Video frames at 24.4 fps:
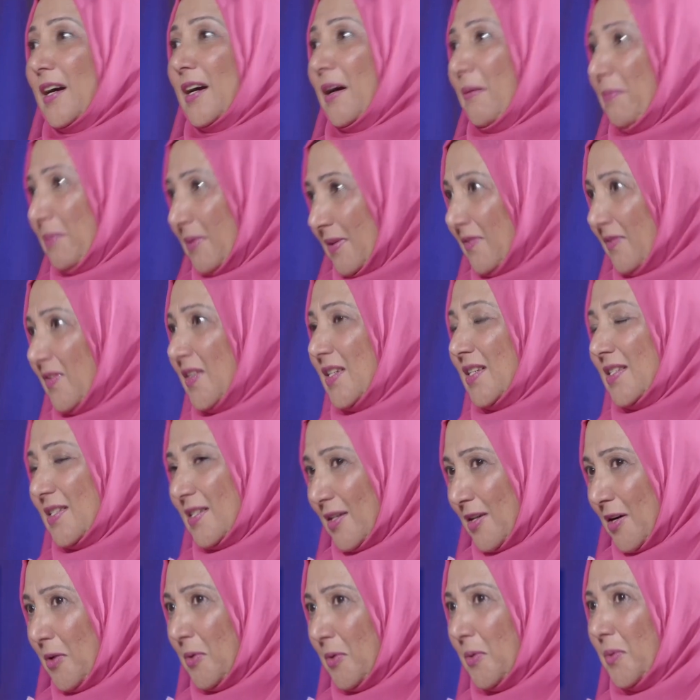A couple of years
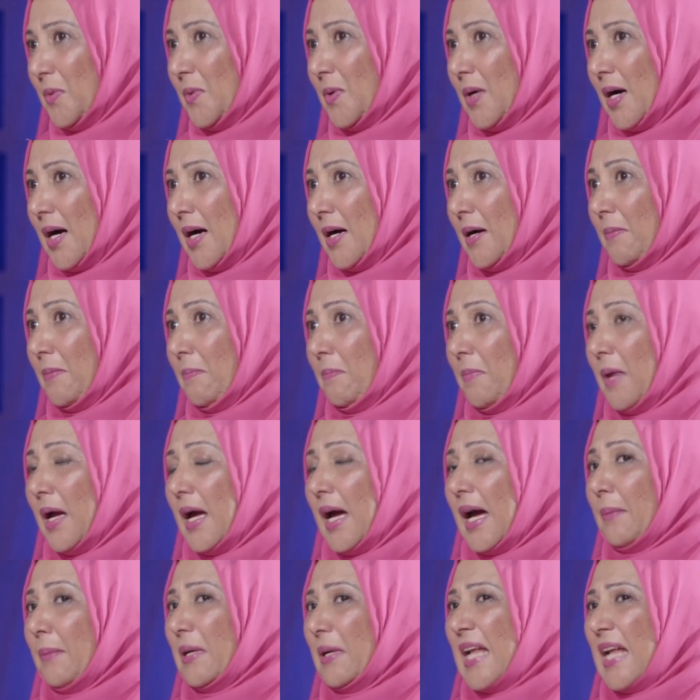ago.
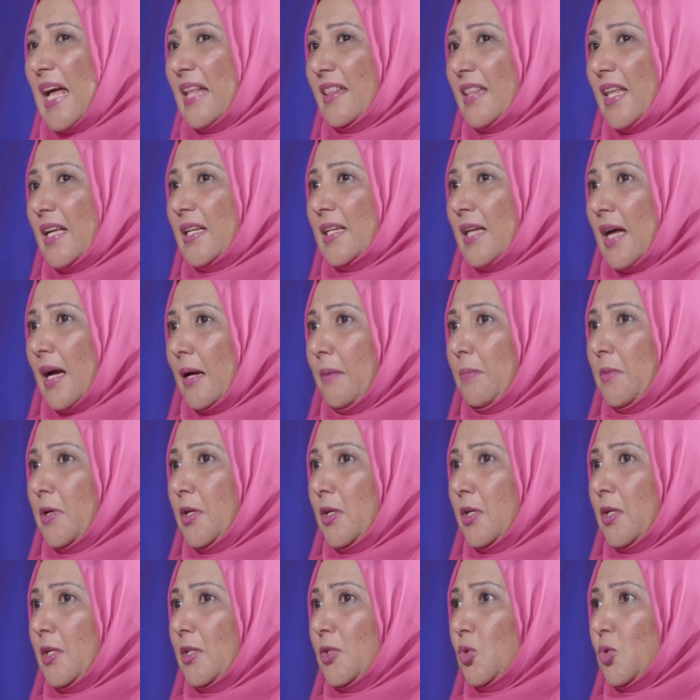But at that time,
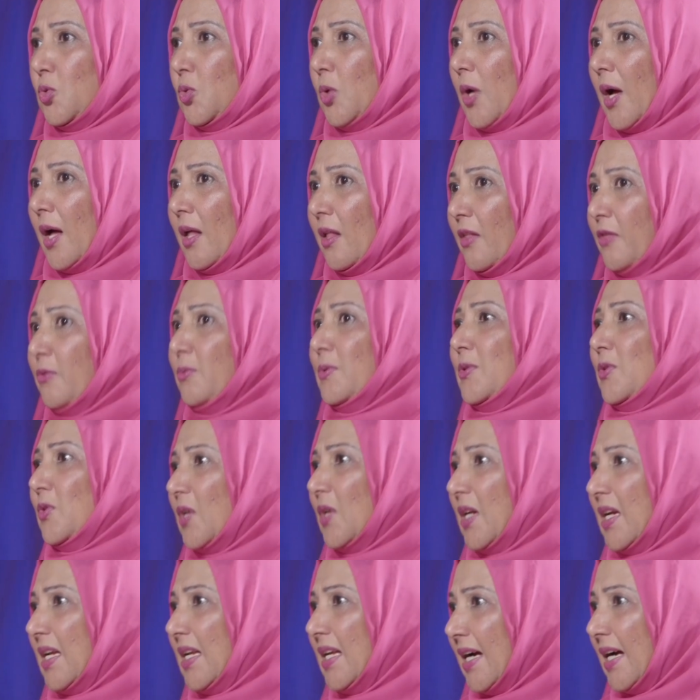his health was
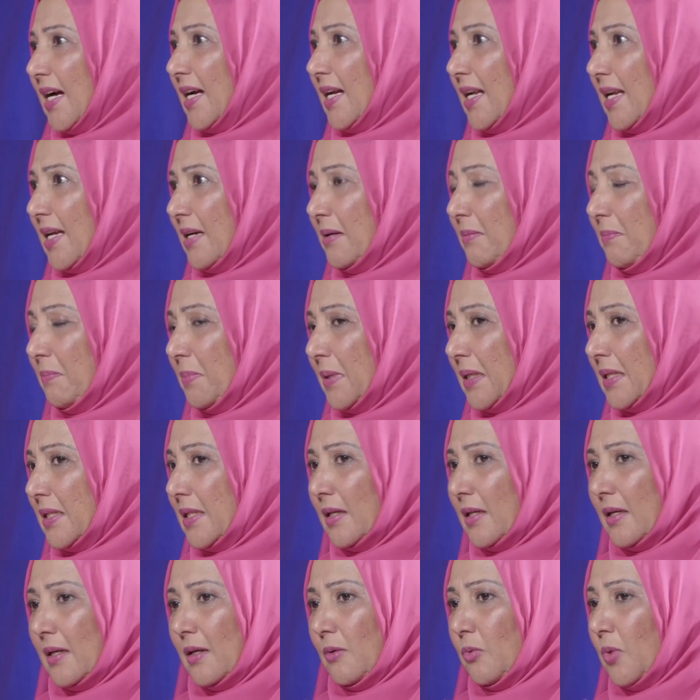already ailing, but
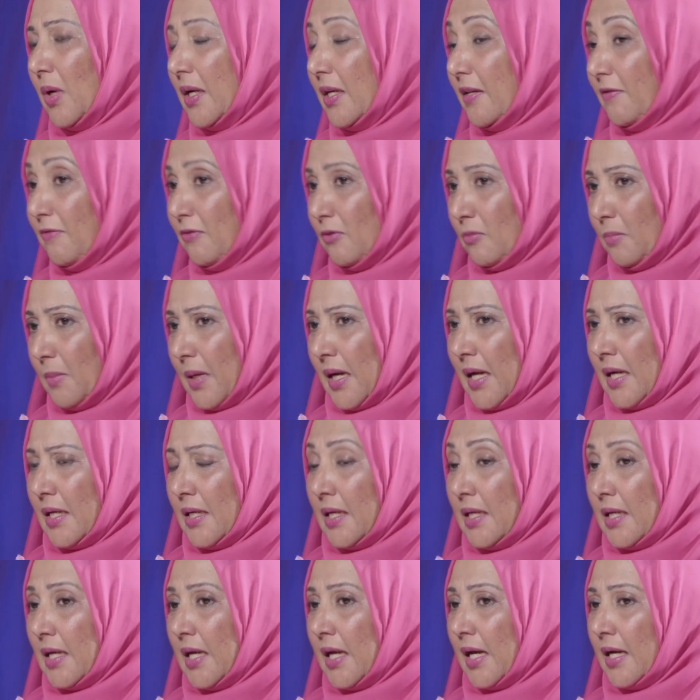a wonderful man.
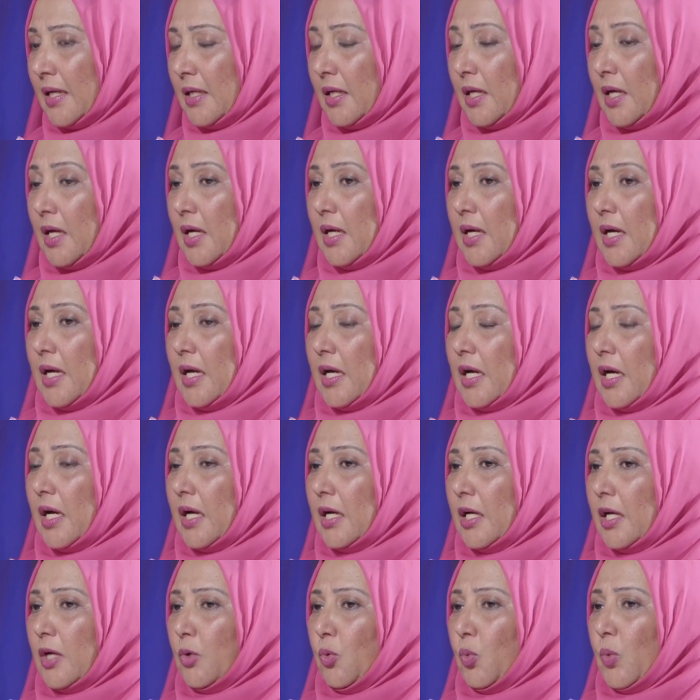And he had,
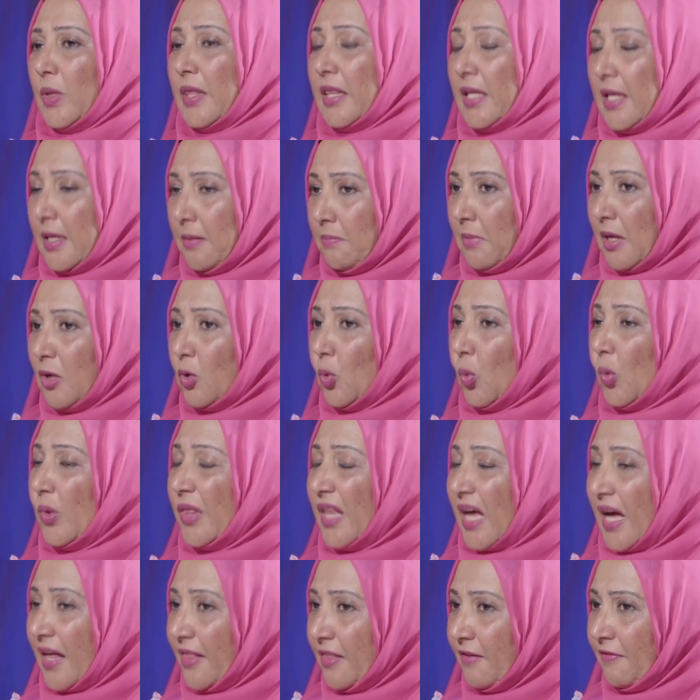with him and all
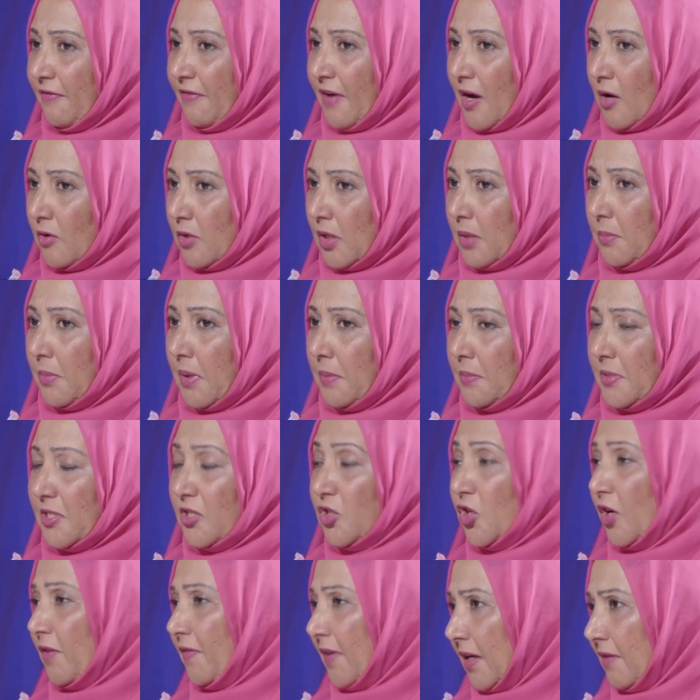the other founding members,
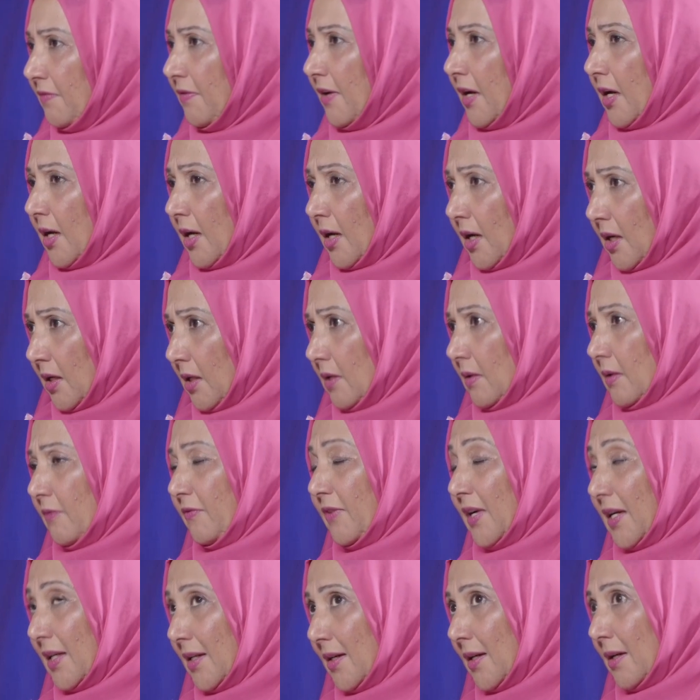Sheikh
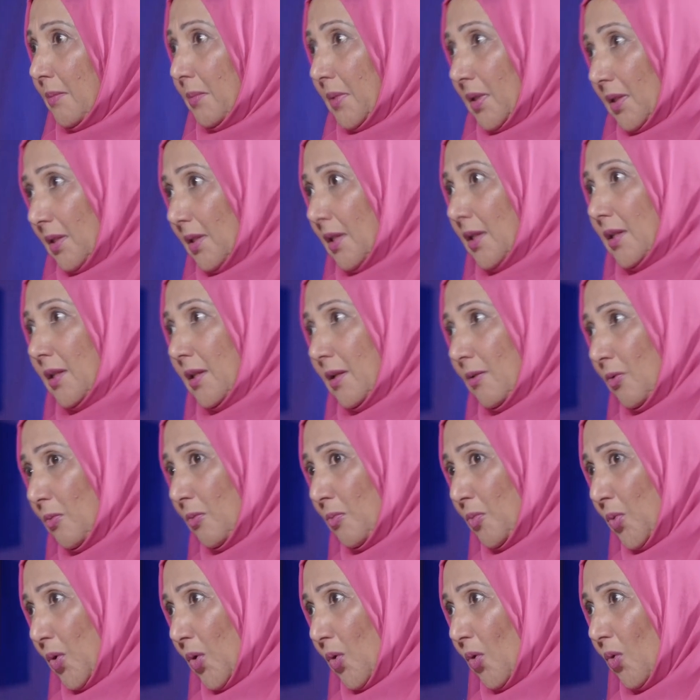Faik Khamildin,
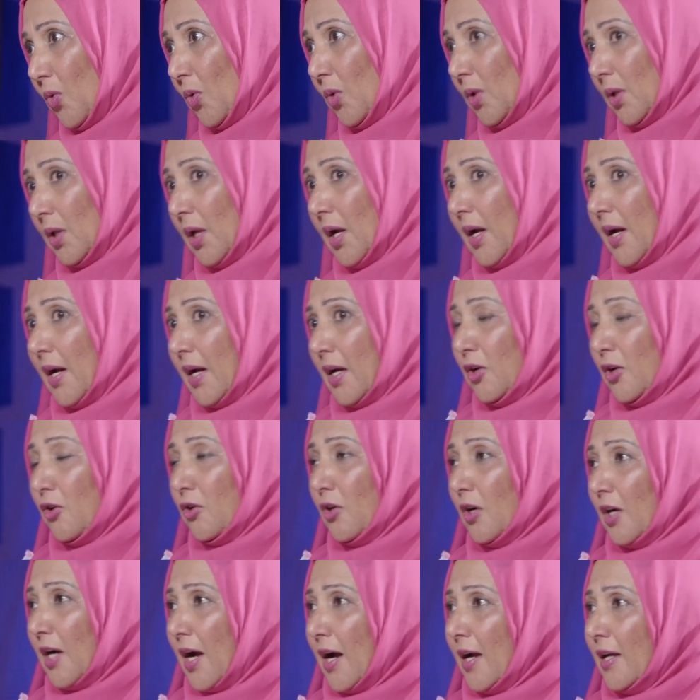whom we all, you
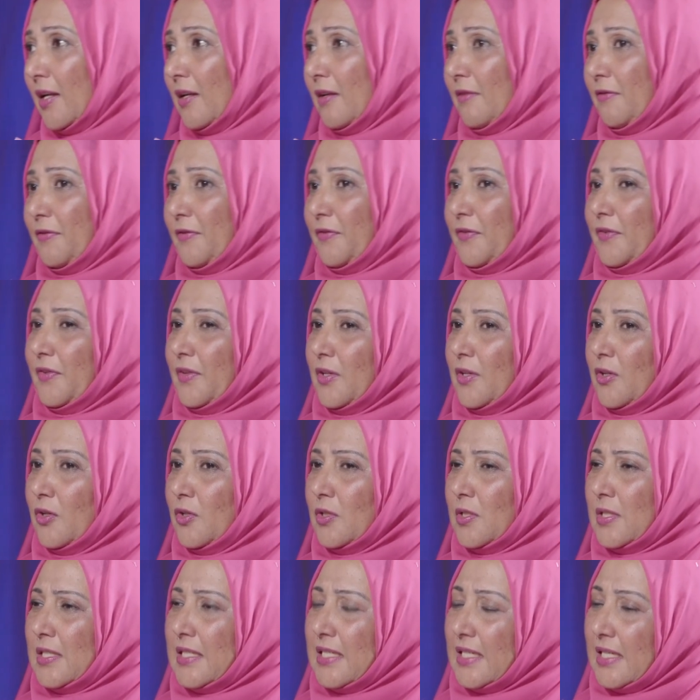know, kind of, you know,
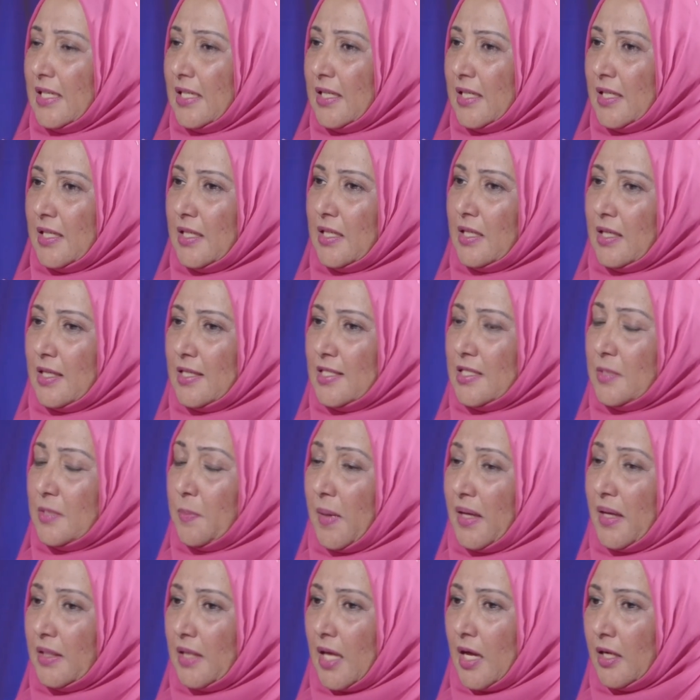dearly
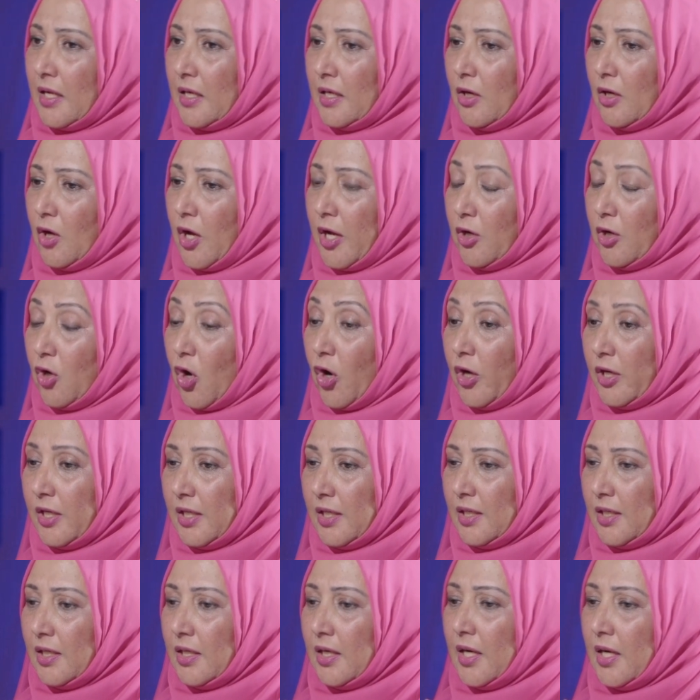respect and
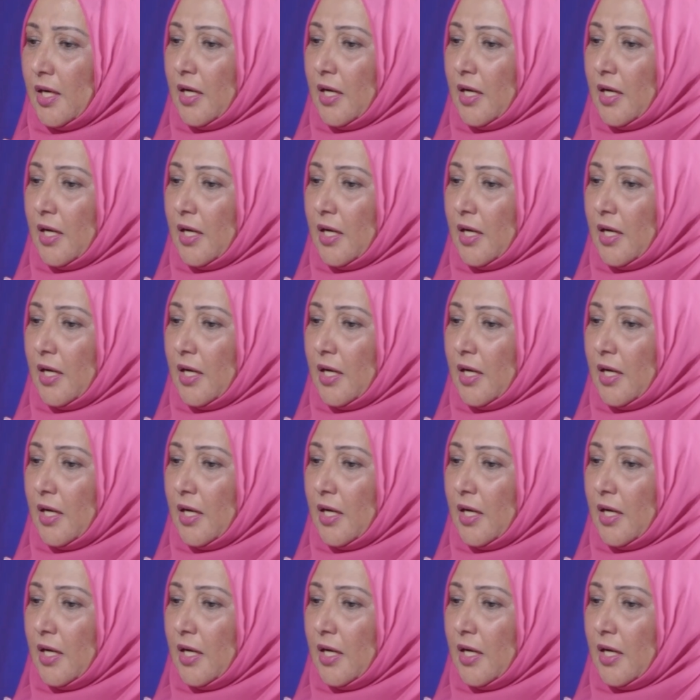honor.